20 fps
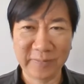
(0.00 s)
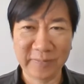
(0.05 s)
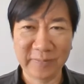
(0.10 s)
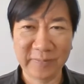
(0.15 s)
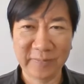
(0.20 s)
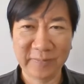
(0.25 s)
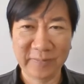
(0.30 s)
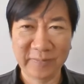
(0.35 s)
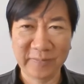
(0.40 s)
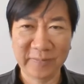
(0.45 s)

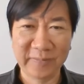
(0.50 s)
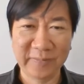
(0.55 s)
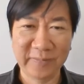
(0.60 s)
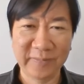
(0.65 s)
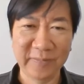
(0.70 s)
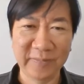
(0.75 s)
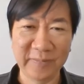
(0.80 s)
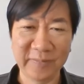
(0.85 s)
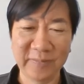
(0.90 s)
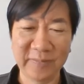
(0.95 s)

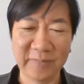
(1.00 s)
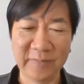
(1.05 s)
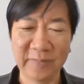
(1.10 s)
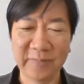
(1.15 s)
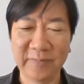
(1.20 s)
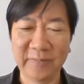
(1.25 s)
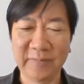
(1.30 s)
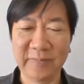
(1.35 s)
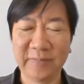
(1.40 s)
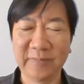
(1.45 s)

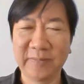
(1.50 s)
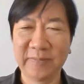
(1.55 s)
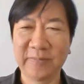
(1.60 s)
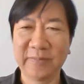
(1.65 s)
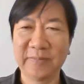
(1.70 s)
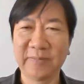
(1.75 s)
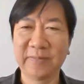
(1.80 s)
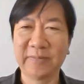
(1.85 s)
Nobody speaks.